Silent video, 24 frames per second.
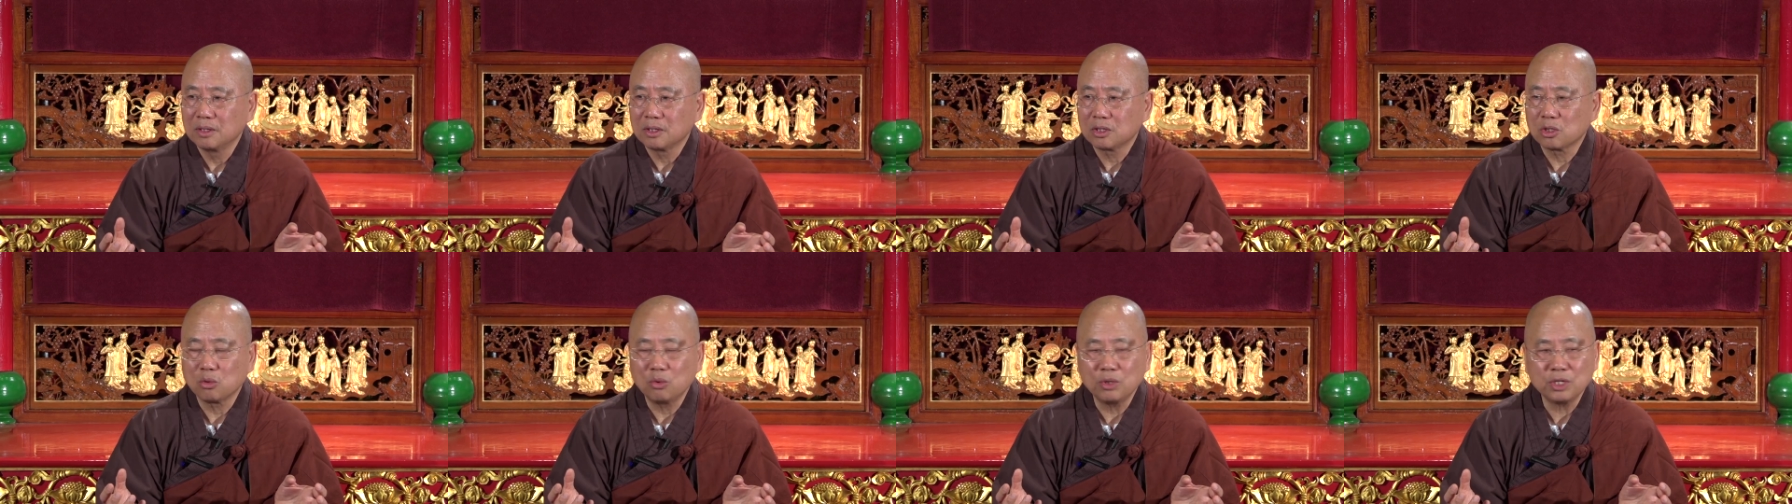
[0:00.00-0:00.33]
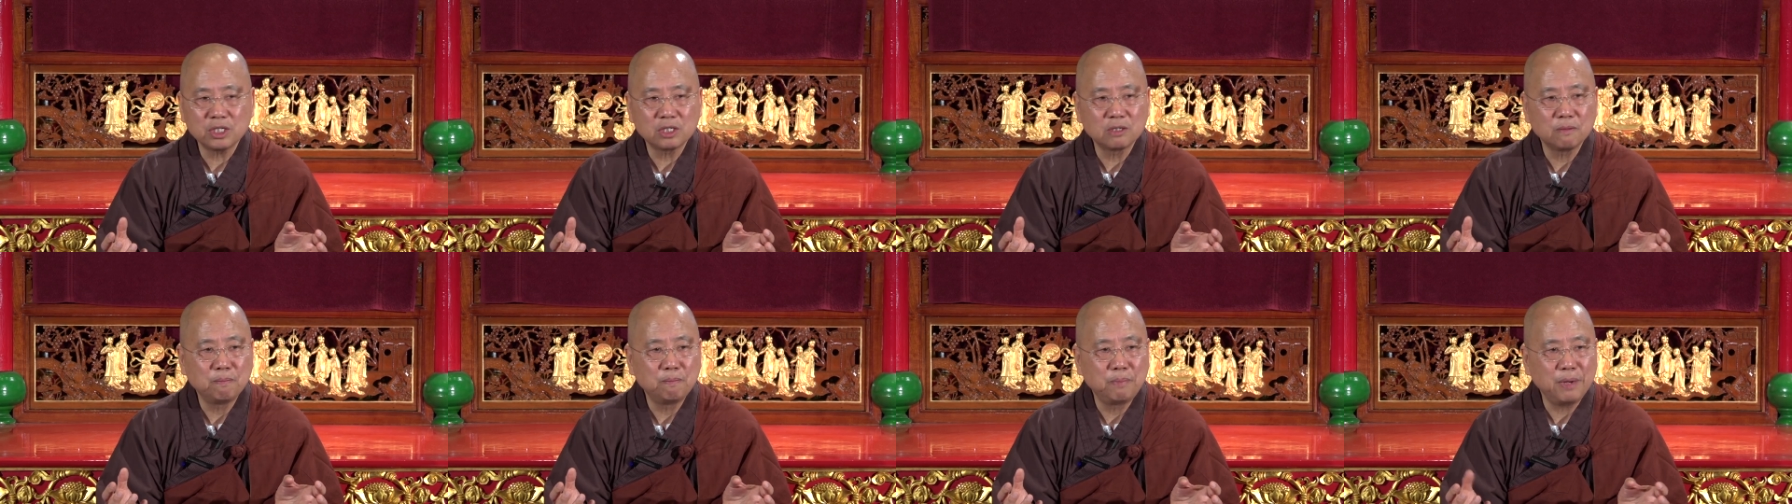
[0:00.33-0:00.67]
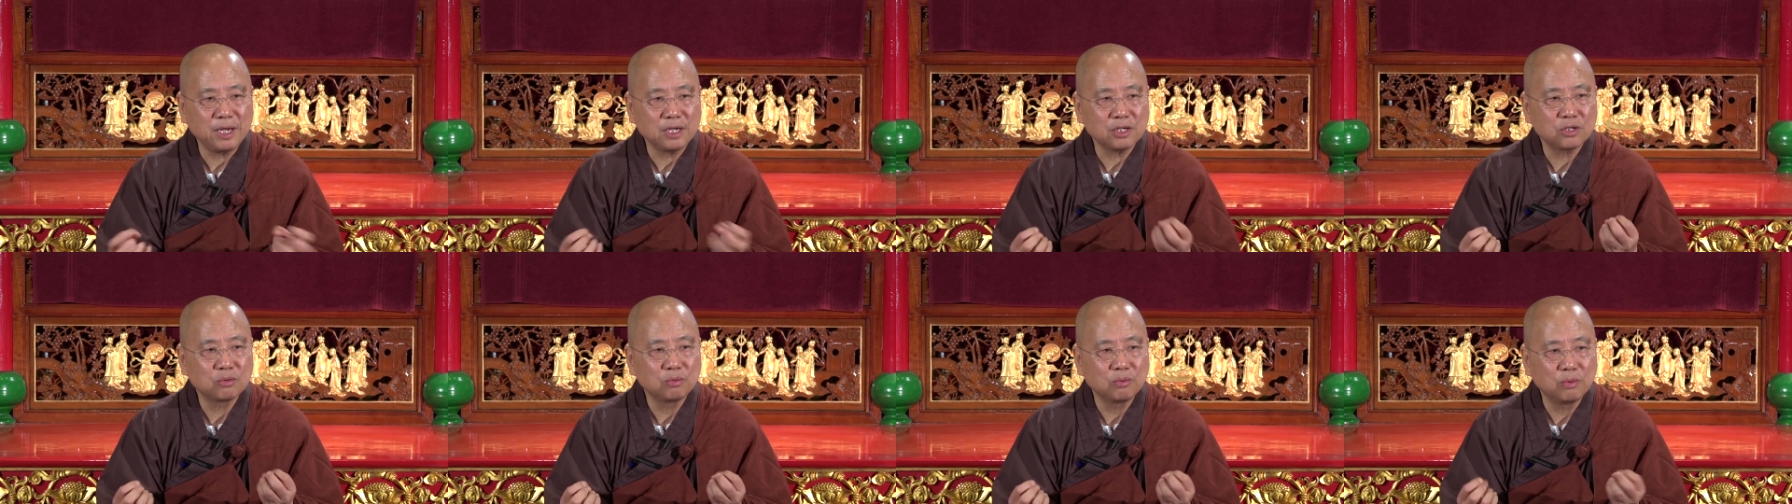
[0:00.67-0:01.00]
So what's the
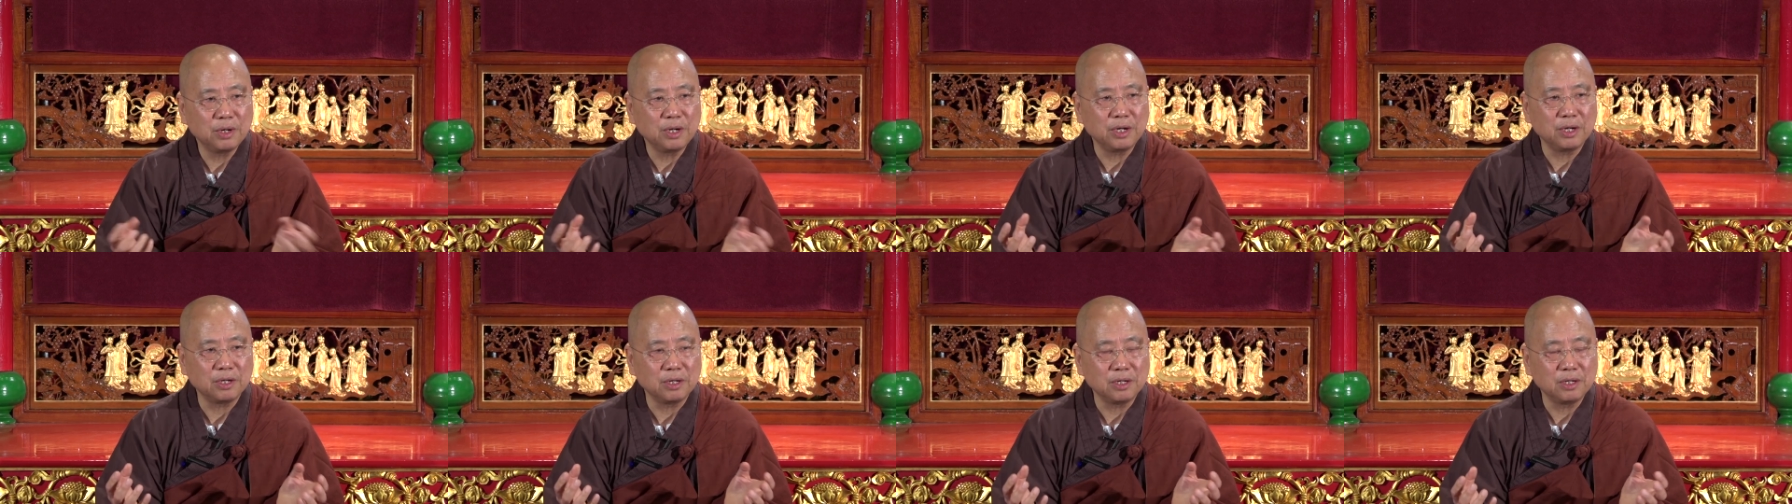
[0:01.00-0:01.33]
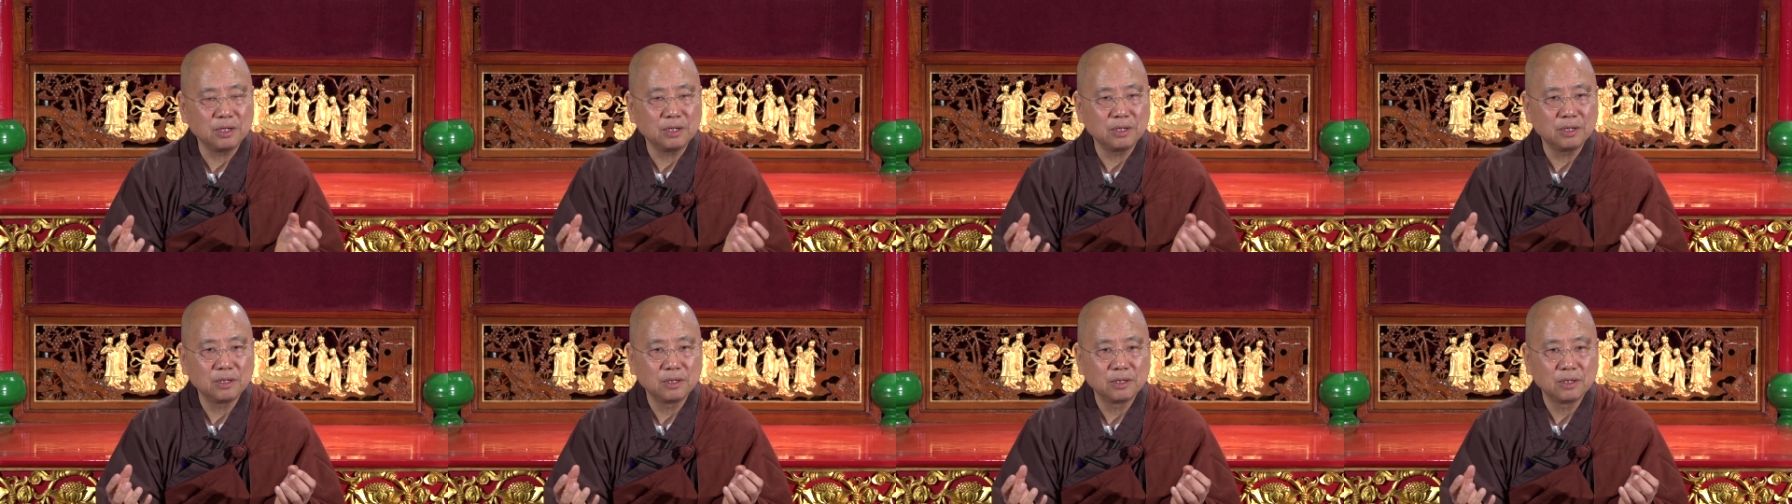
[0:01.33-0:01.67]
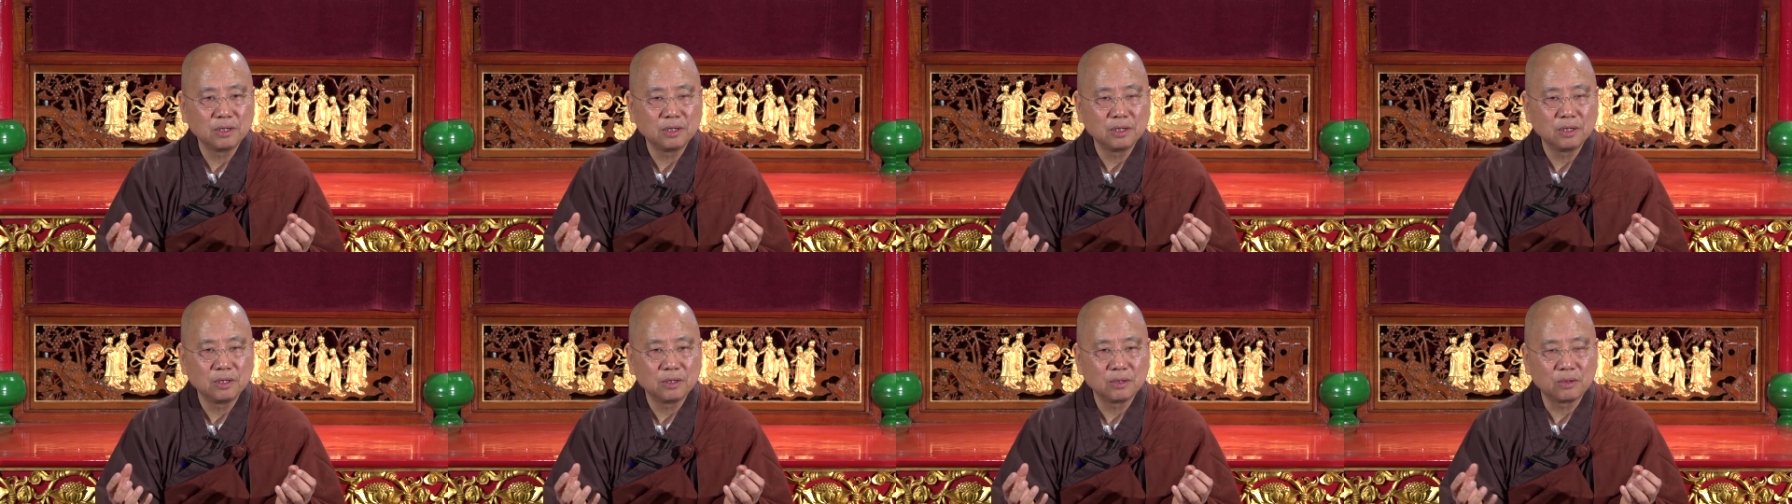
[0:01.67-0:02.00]
best way
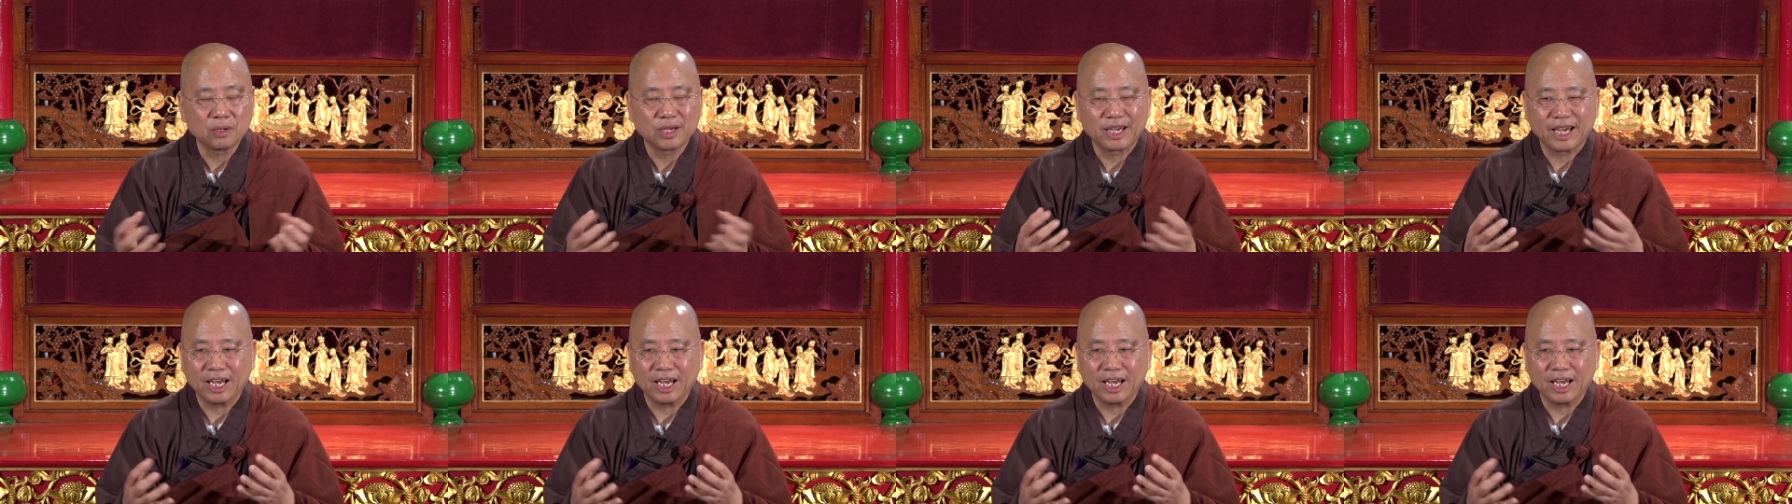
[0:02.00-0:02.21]
to